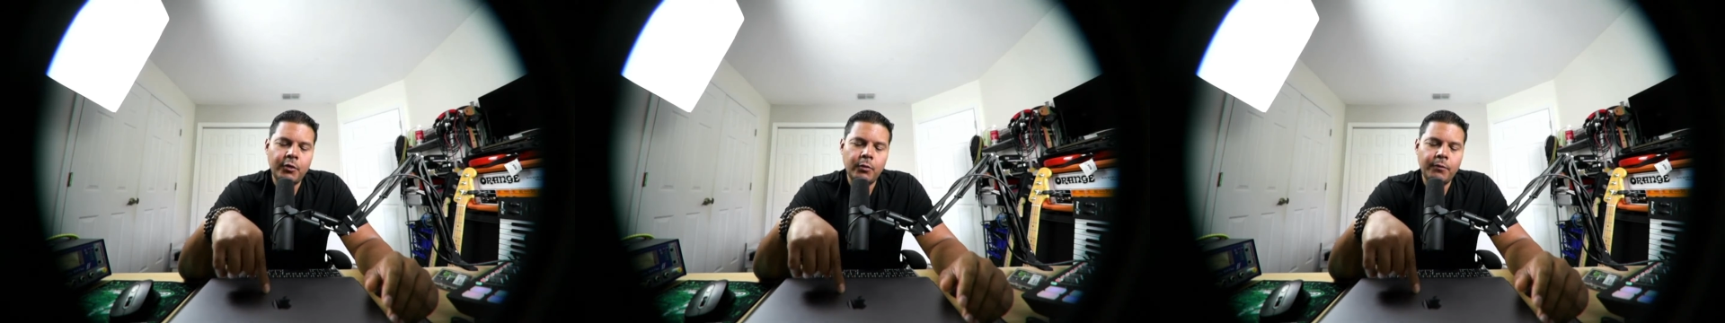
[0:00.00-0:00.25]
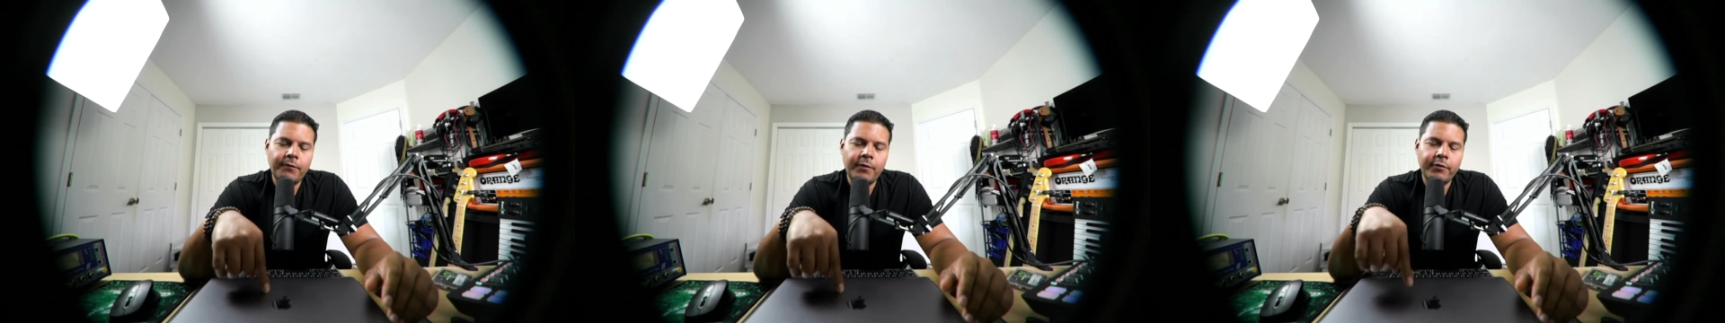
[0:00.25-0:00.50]

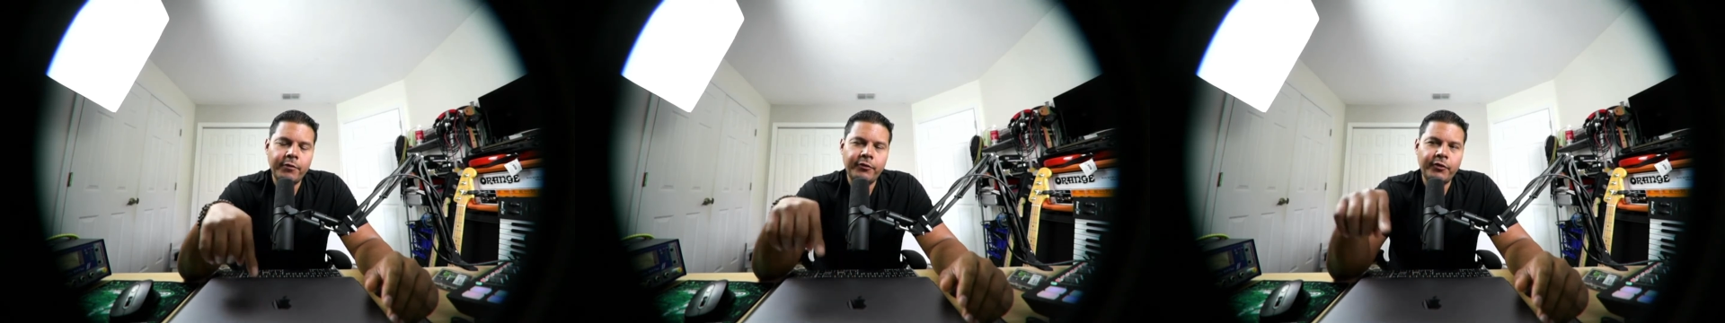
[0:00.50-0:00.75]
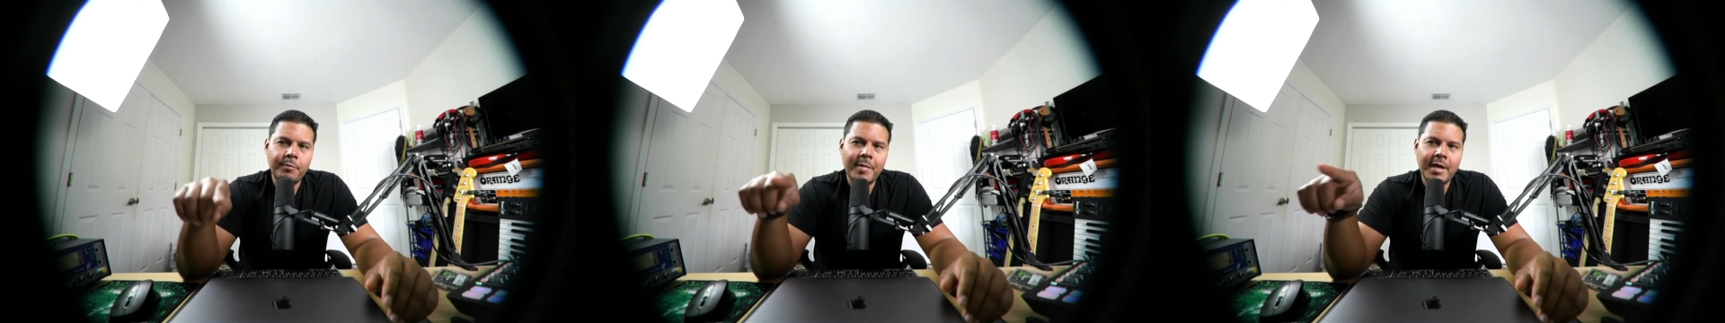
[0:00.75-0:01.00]
to further
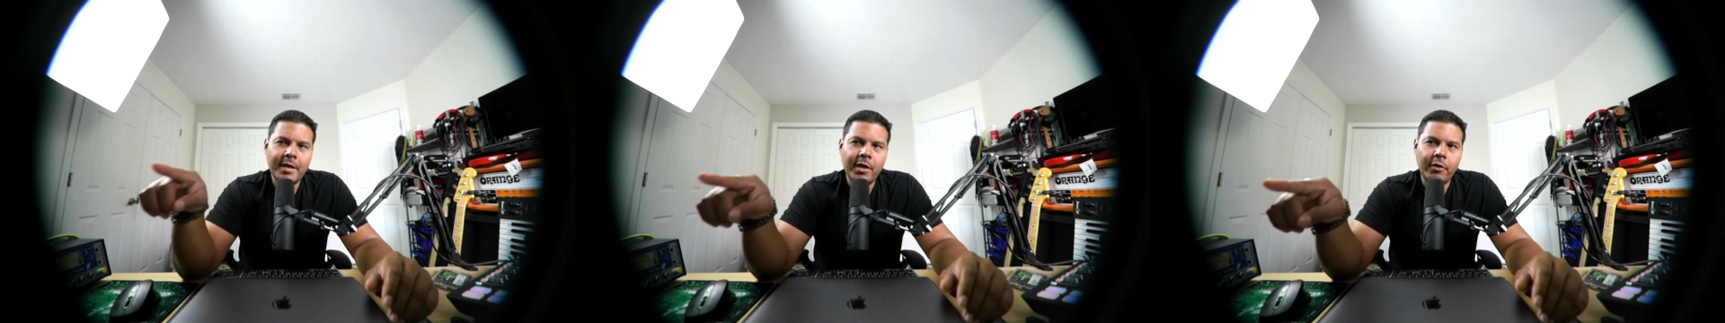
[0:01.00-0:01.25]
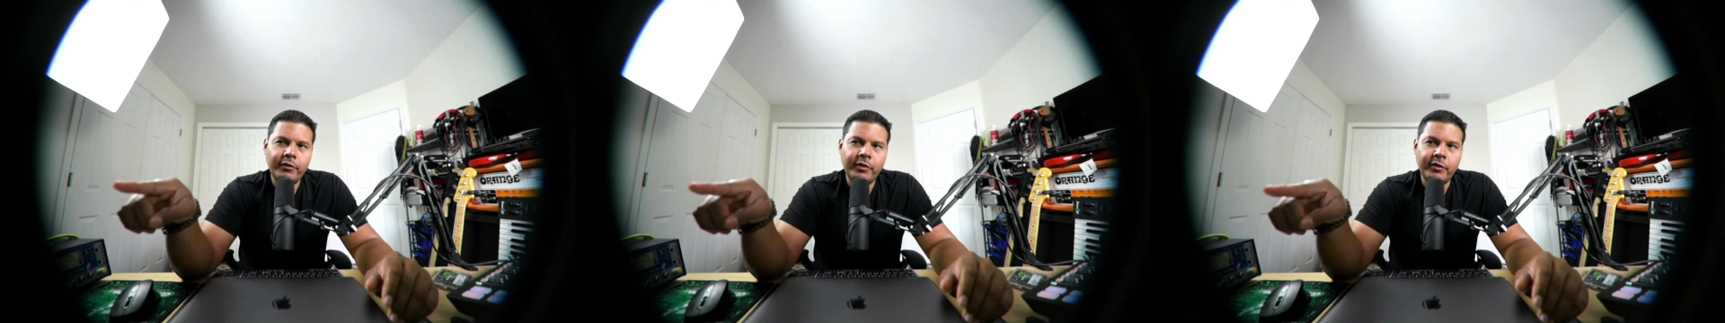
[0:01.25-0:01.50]

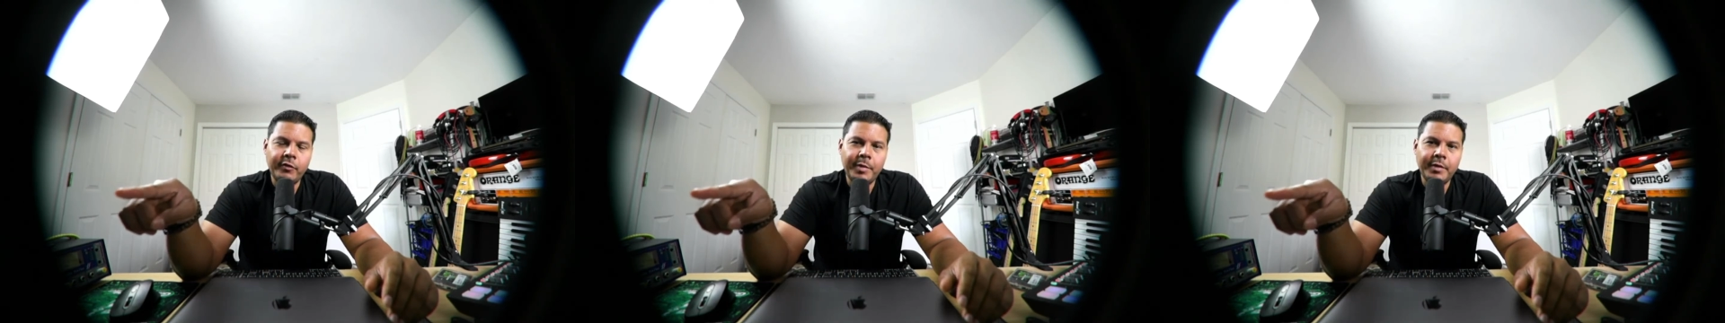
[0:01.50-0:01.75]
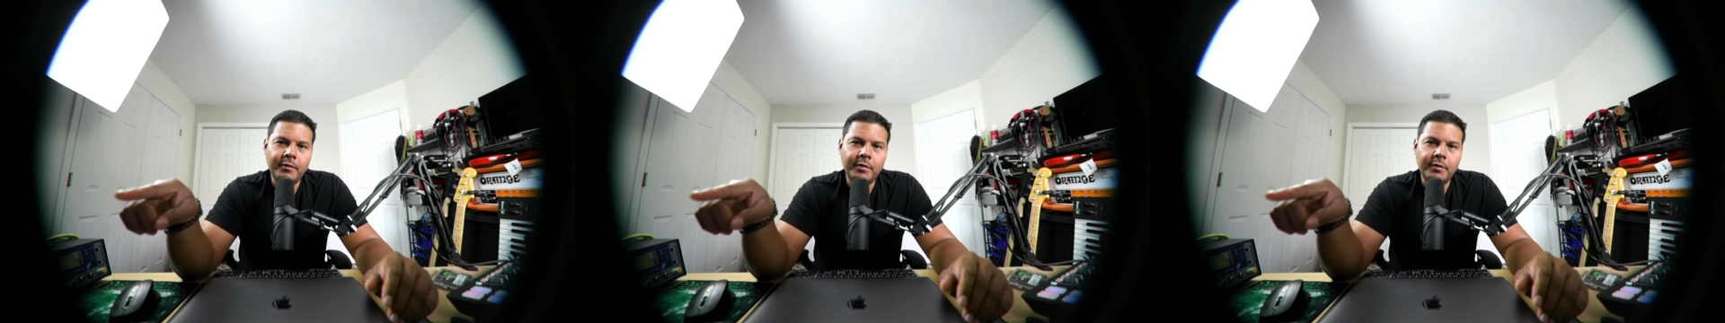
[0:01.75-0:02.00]
somebody else's
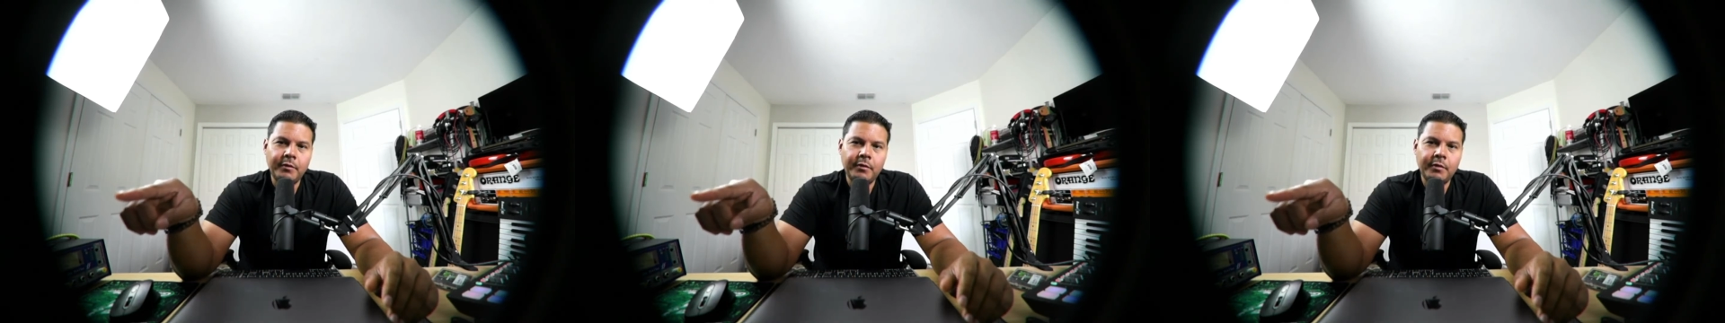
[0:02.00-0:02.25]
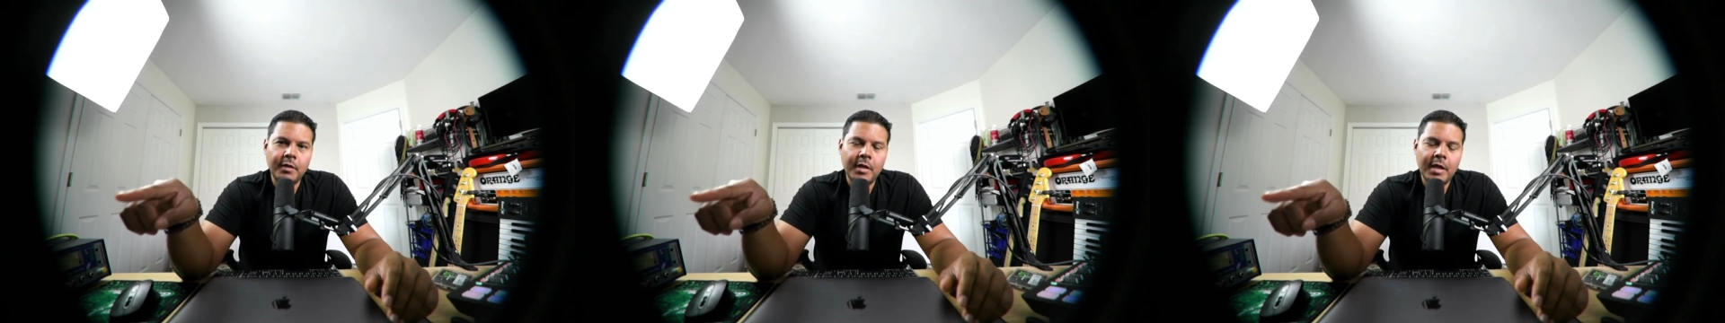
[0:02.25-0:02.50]

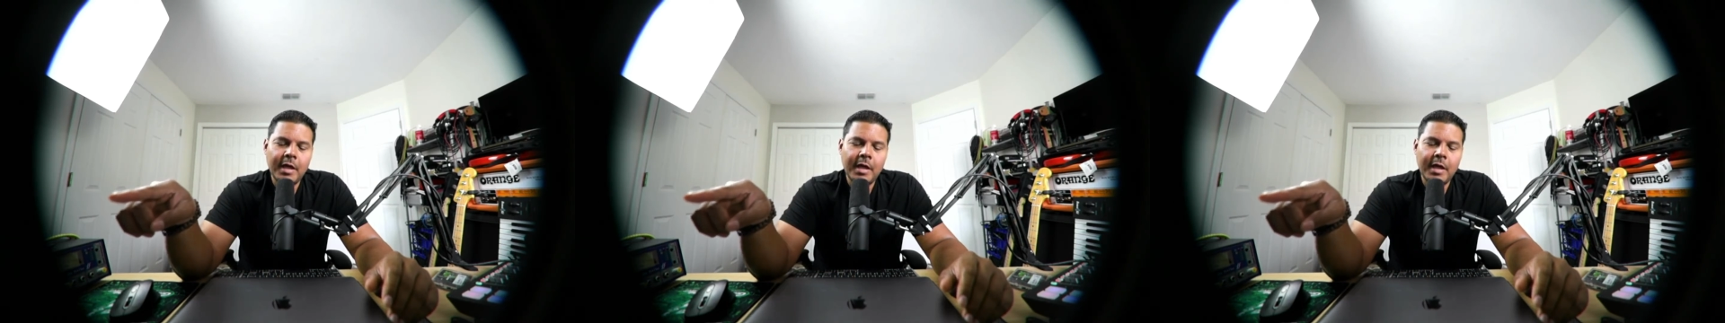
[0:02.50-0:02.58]
business.